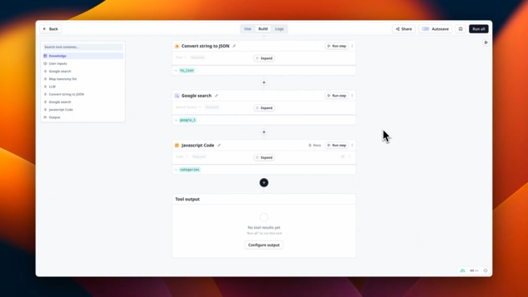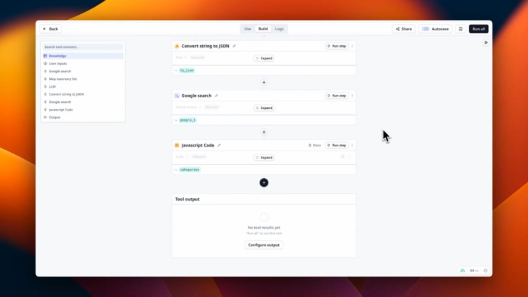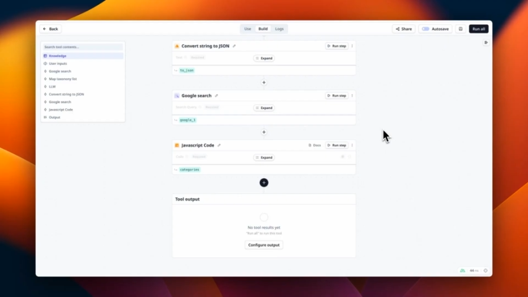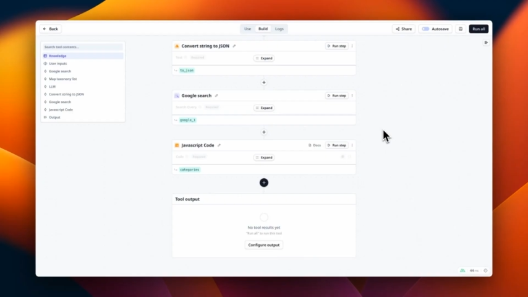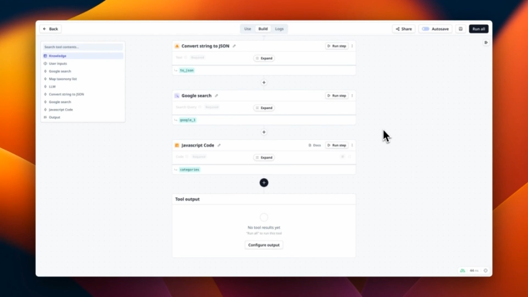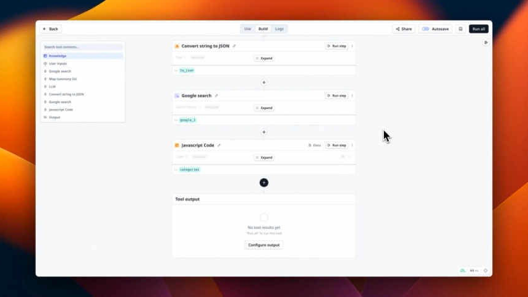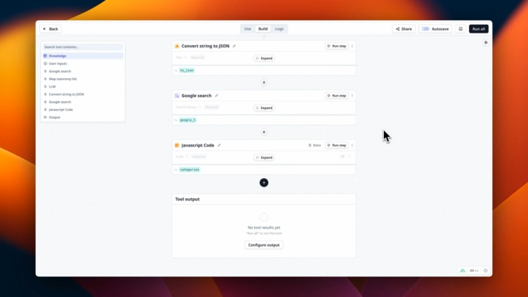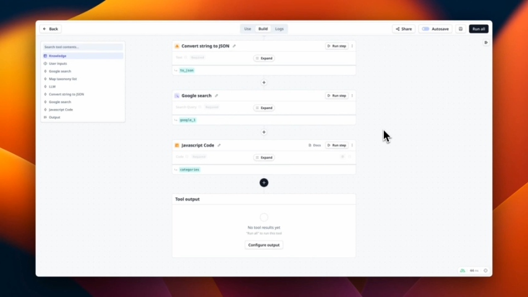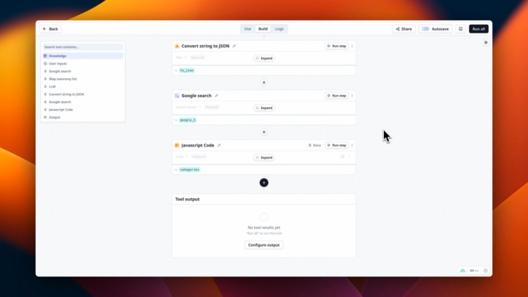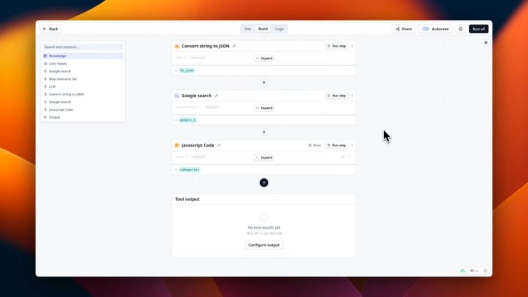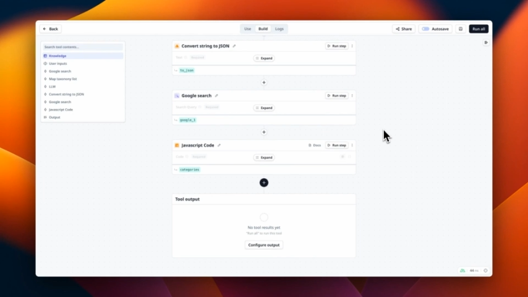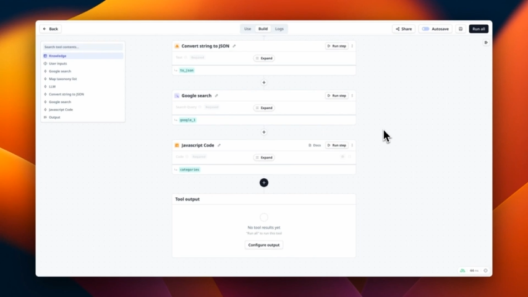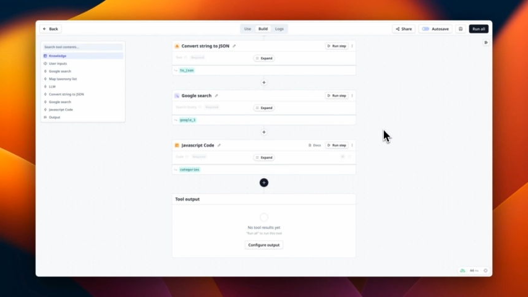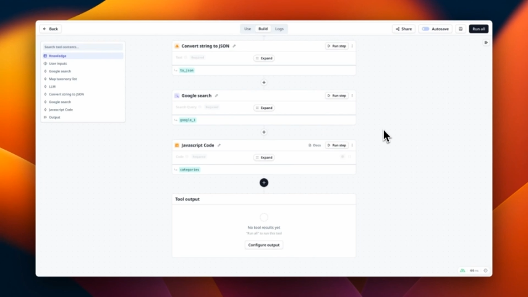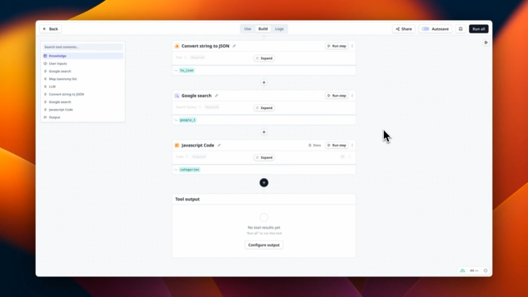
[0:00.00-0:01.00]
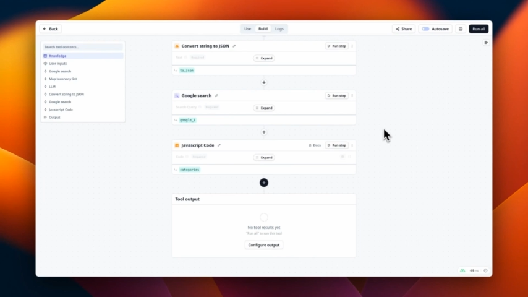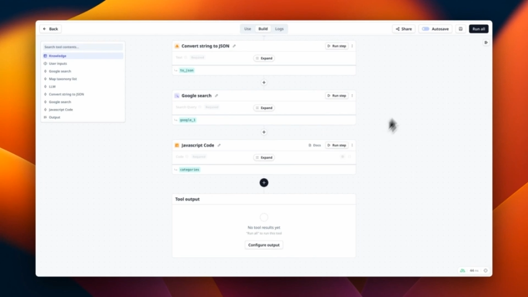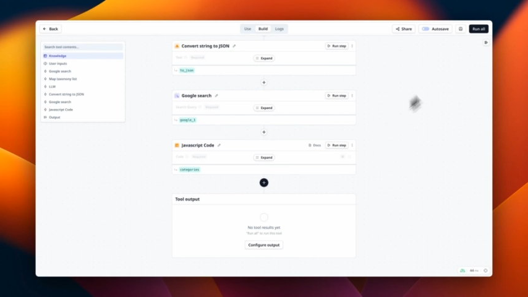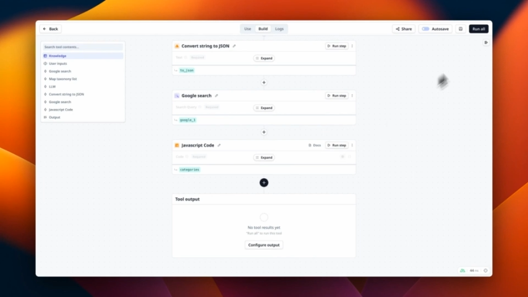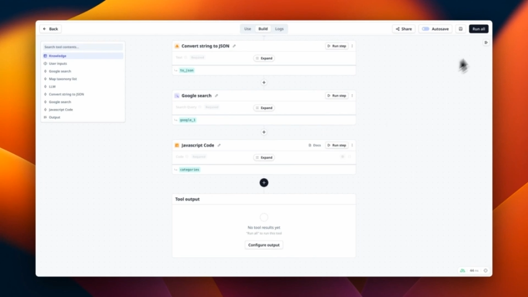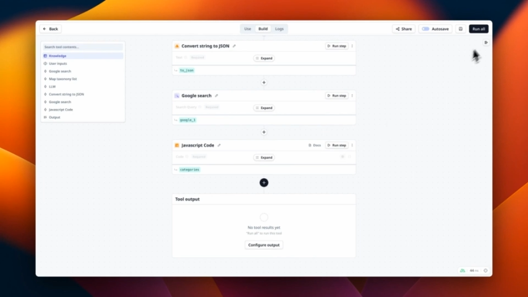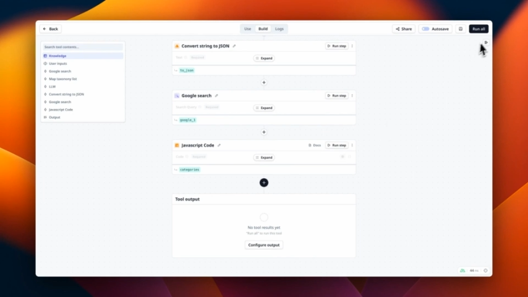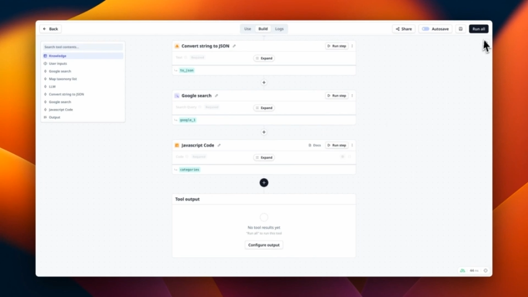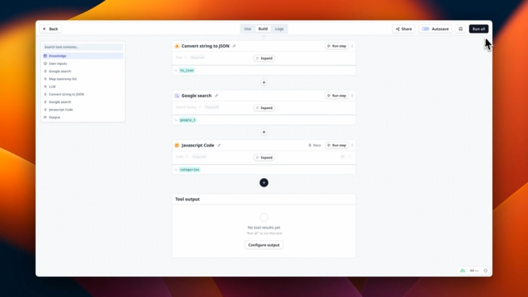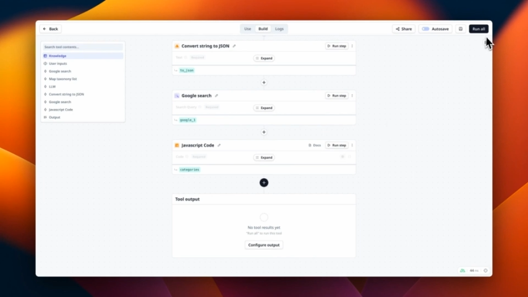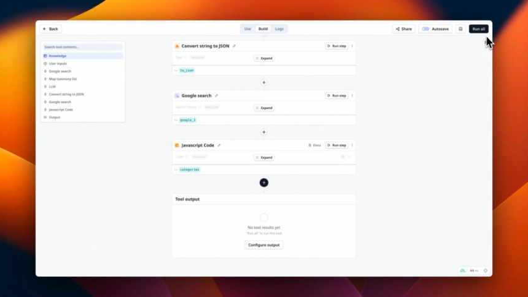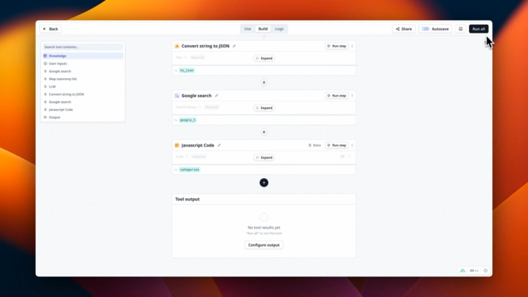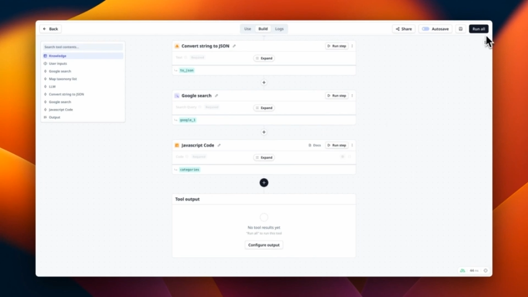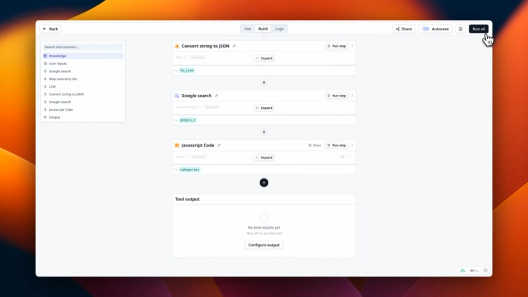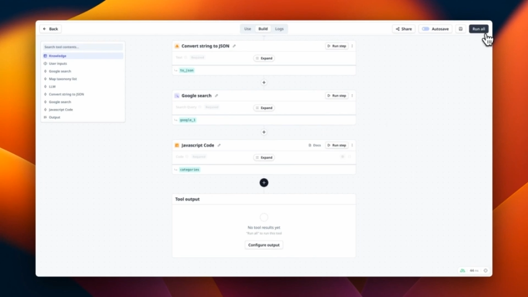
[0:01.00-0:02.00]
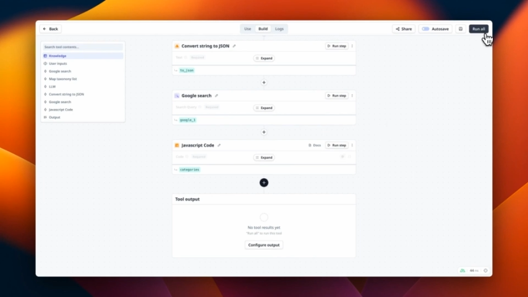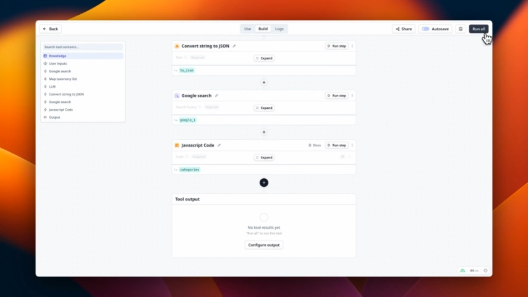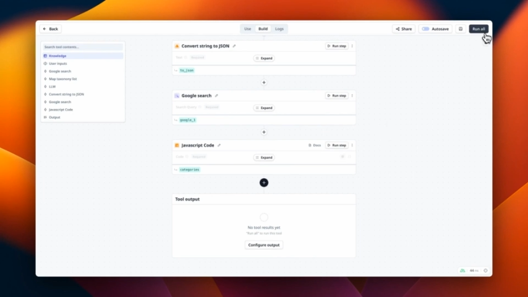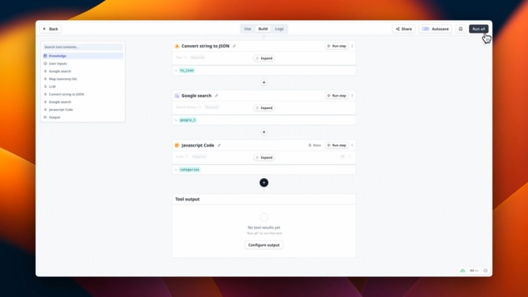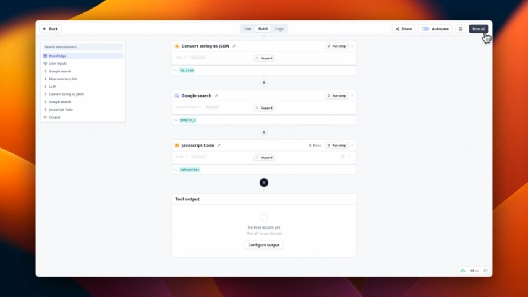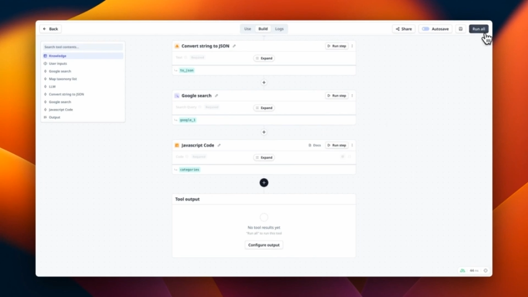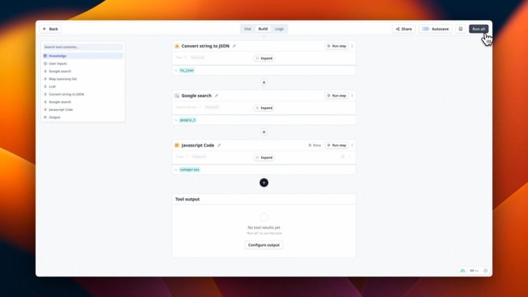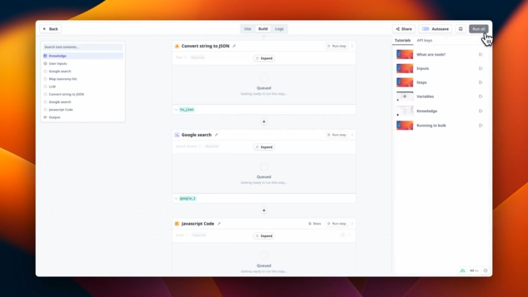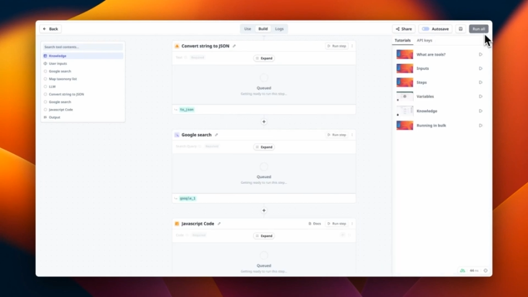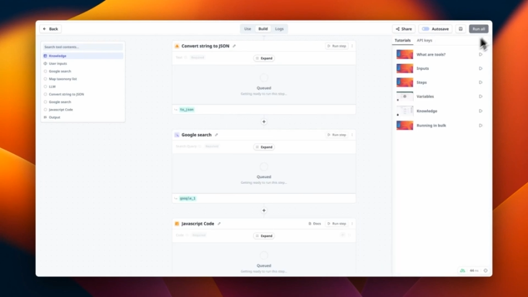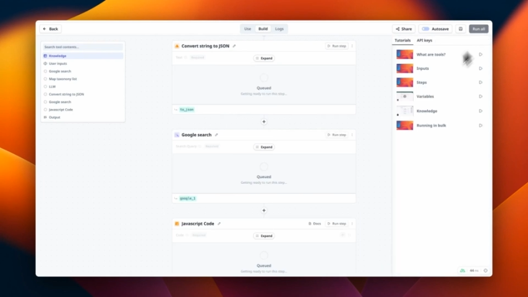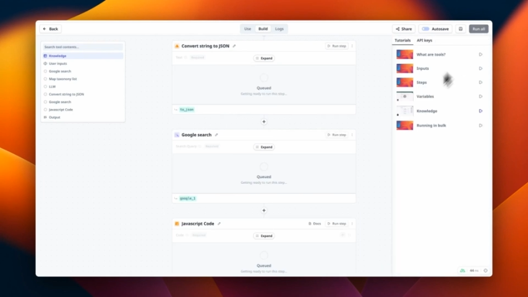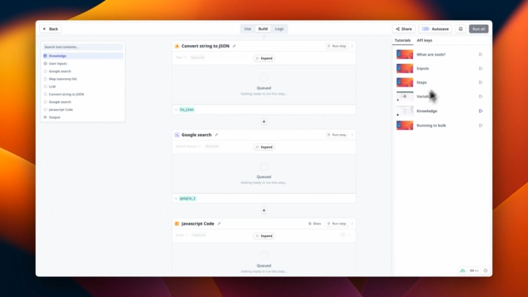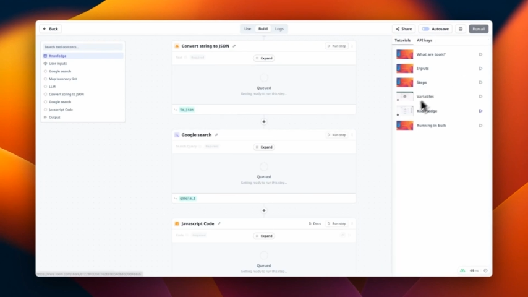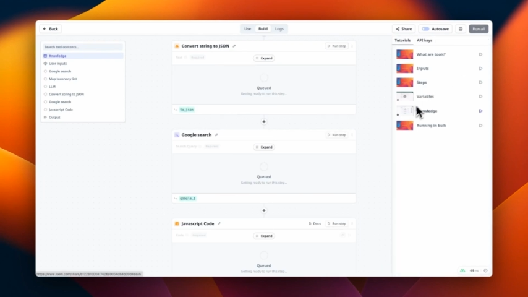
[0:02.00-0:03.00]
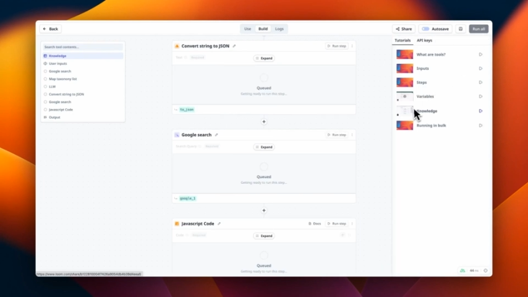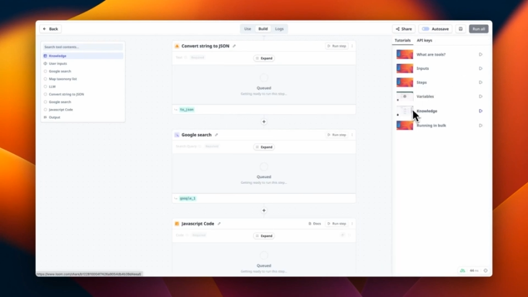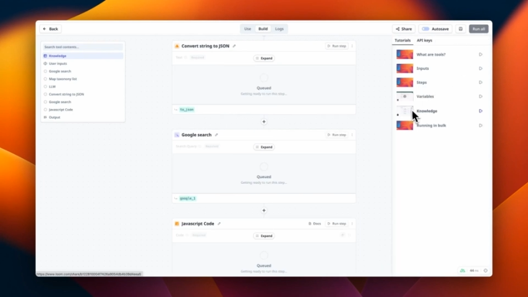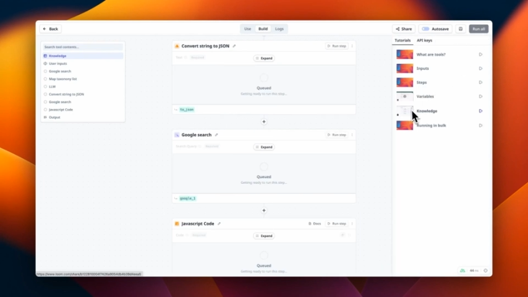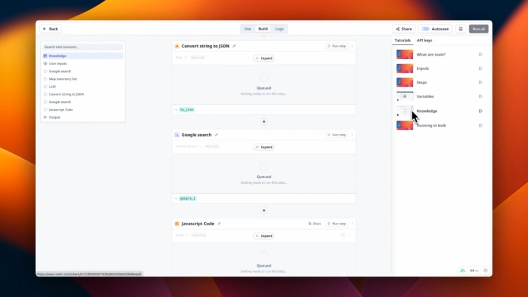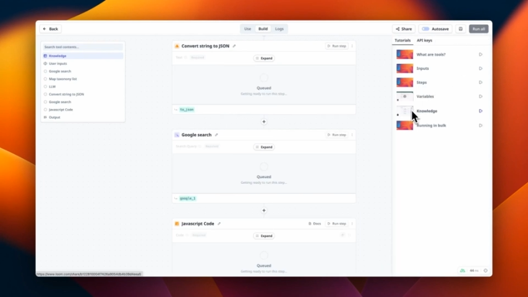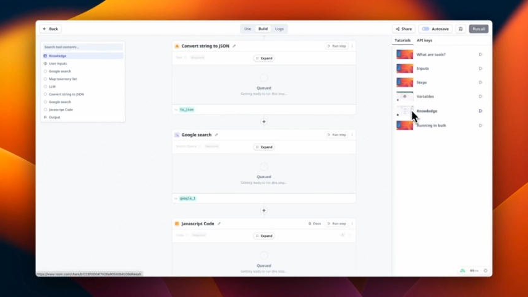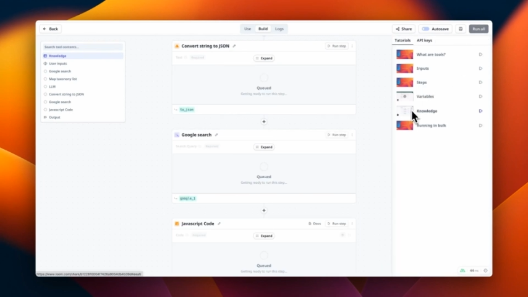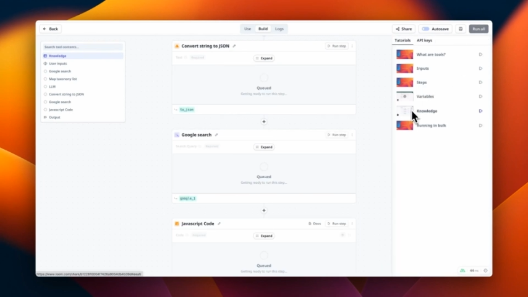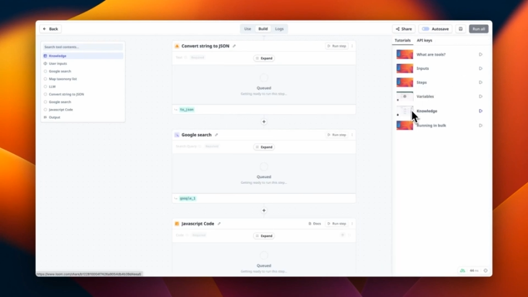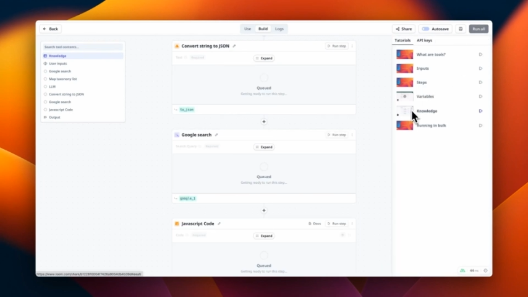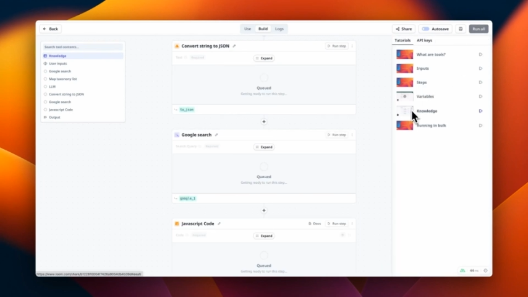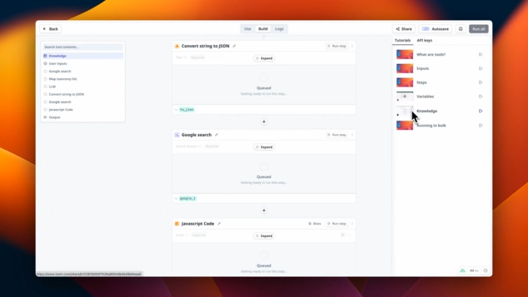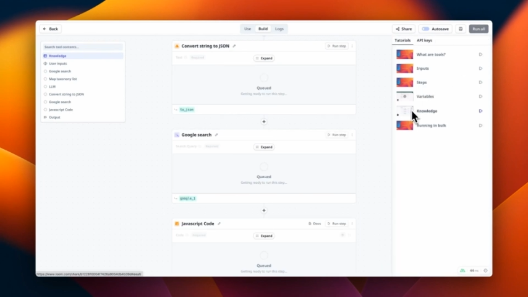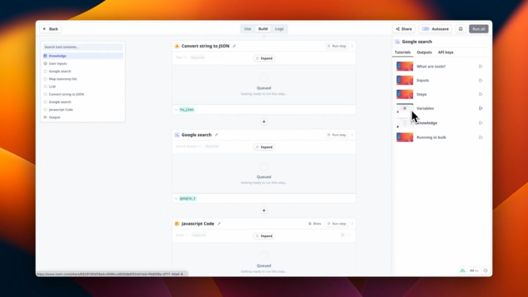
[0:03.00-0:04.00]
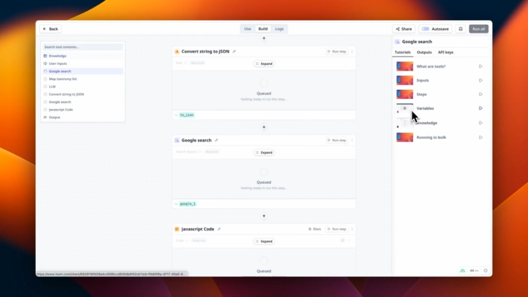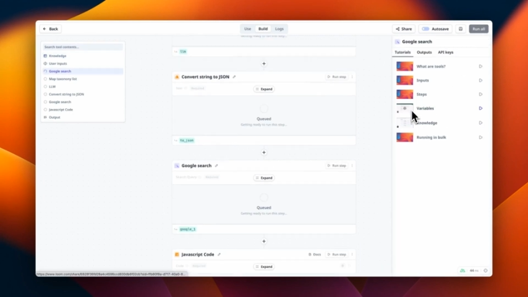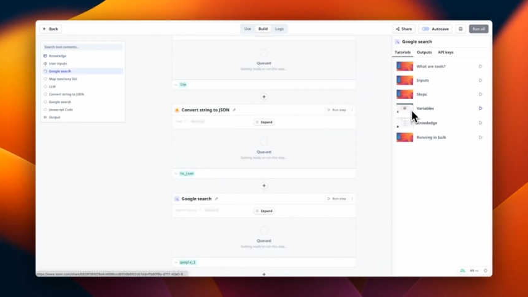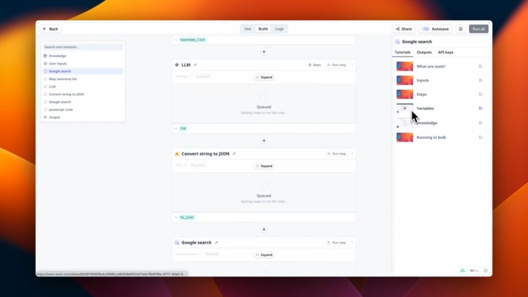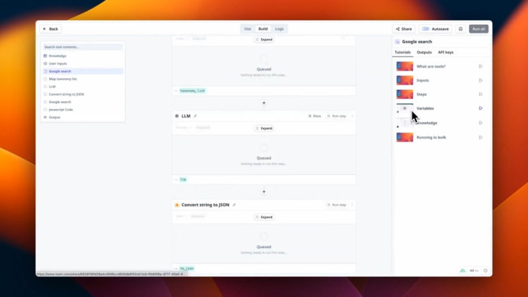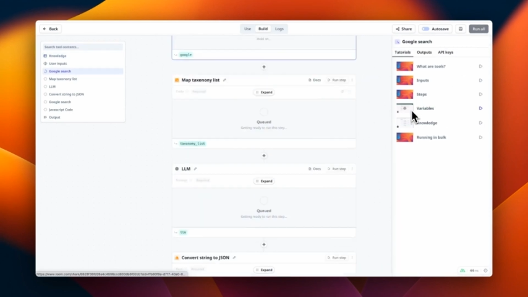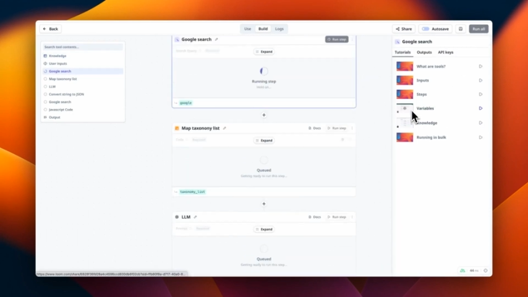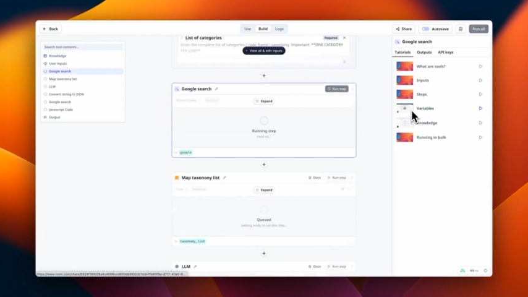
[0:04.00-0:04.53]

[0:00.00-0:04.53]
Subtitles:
[unreadable: no face in view]